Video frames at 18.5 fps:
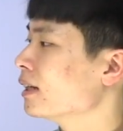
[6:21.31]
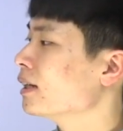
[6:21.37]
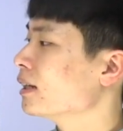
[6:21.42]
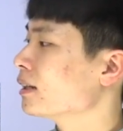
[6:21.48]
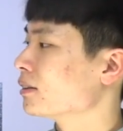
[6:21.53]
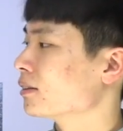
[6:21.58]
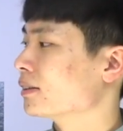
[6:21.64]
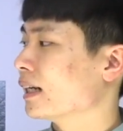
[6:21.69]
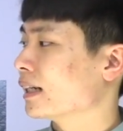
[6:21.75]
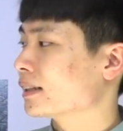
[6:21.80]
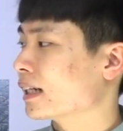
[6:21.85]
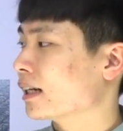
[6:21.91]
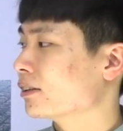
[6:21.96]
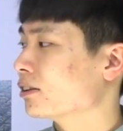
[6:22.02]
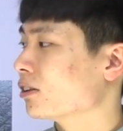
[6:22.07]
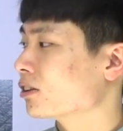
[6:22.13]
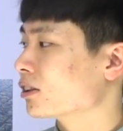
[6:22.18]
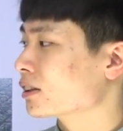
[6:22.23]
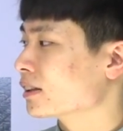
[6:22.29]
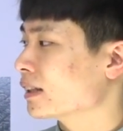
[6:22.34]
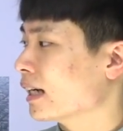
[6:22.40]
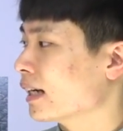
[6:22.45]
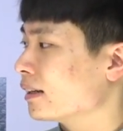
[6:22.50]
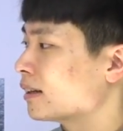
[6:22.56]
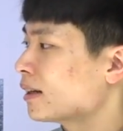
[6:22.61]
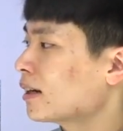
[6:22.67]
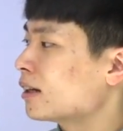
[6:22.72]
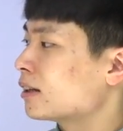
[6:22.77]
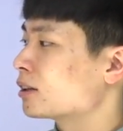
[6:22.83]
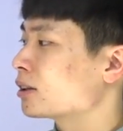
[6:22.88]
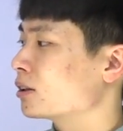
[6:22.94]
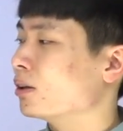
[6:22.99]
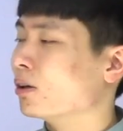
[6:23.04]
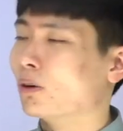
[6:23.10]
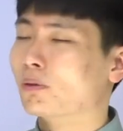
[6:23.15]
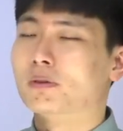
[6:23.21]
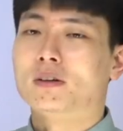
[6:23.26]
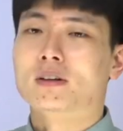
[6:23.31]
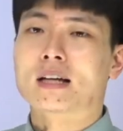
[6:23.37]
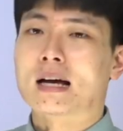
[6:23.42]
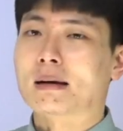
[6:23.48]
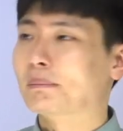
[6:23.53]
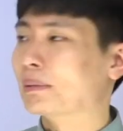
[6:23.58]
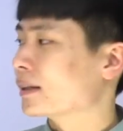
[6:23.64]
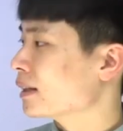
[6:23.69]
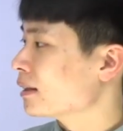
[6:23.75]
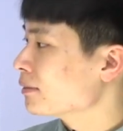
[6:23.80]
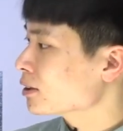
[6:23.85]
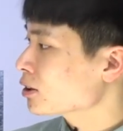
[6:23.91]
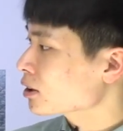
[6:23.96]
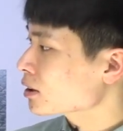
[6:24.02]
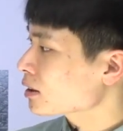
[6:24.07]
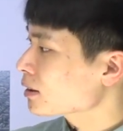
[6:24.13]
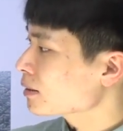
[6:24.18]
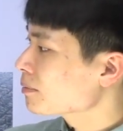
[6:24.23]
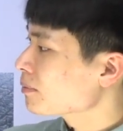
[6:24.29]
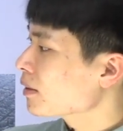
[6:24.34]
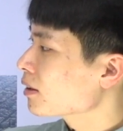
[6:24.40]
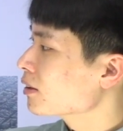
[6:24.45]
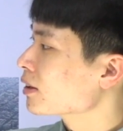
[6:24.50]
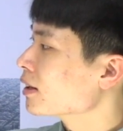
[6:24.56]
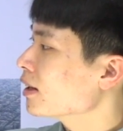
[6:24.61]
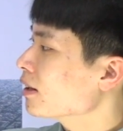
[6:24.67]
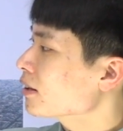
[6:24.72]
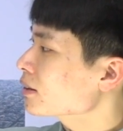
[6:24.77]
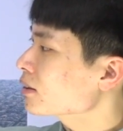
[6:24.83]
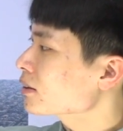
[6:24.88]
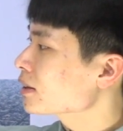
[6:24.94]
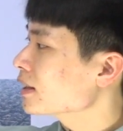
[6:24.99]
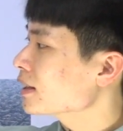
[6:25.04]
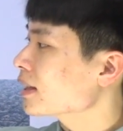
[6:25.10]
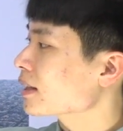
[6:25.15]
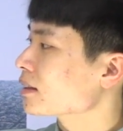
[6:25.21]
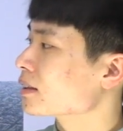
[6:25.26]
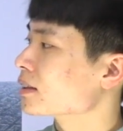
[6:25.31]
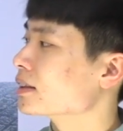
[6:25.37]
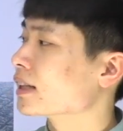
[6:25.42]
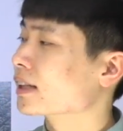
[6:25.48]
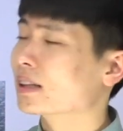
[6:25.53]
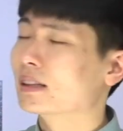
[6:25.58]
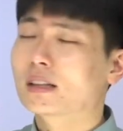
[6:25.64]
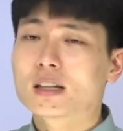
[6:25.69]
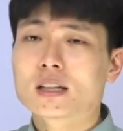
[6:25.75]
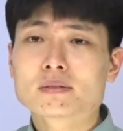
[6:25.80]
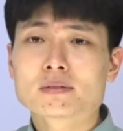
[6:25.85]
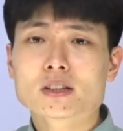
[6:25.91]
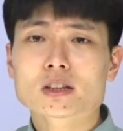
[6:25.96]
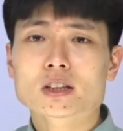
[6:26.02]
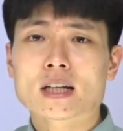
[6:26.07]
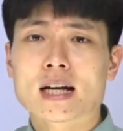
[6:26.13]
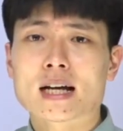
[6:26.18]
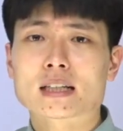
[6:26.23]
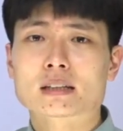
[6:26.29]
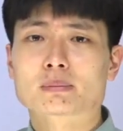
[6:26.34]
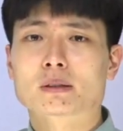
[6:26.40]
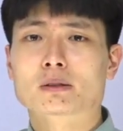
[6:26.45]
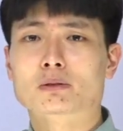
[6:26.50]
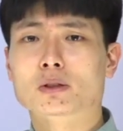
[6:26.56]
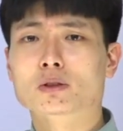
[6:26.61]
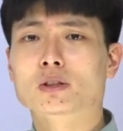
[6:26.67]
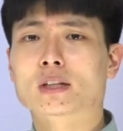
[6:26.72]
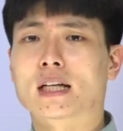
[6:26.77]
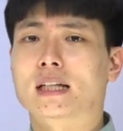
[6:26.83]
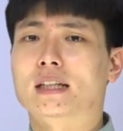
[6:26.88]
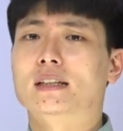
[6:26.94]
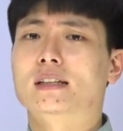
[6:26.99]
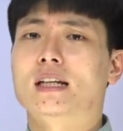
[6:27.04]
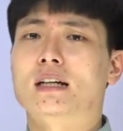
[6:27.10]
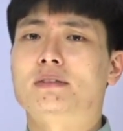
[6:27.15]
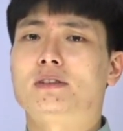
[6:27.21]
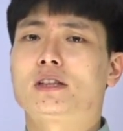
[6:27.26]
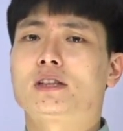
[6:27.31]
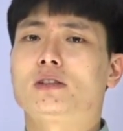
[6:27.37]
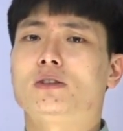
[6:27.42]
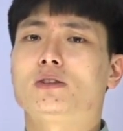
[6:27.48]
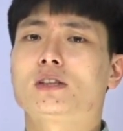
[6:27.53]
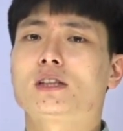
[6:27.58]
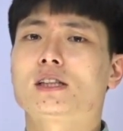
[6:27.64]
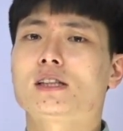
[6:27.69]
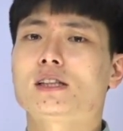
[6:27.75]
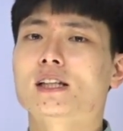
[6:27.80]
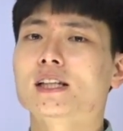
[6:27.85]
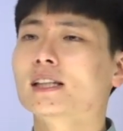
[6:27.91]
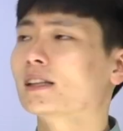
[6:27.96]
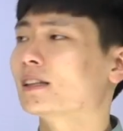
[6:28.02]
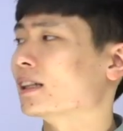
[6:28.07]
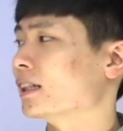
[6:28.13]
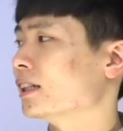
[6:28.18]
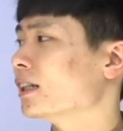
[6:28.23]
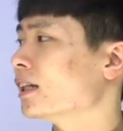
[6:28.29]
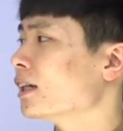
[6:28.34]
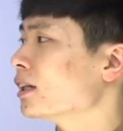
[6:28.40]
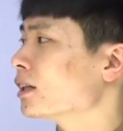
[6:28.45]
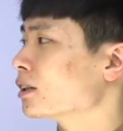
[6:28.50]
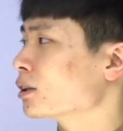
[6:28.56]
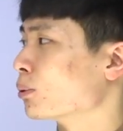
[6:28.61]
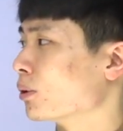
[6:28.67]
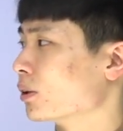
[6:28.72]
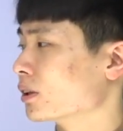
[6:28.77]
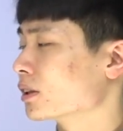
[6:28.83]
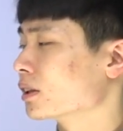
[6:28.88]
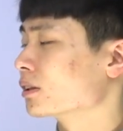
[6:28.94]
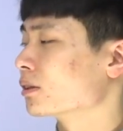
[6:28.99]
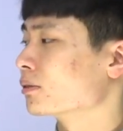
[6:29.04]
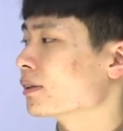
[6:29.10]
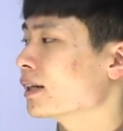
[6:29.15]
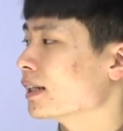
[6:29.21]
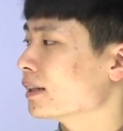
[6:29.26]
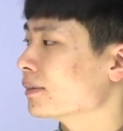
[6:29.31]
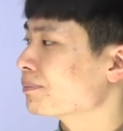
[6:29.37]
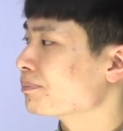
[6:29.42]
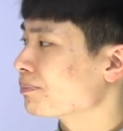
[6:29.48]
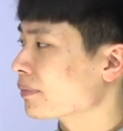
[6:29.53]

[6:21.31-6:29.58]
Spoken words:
So that's how you understand overlapping images. You can also see that the second image has been rotated ever so slightly towards the right.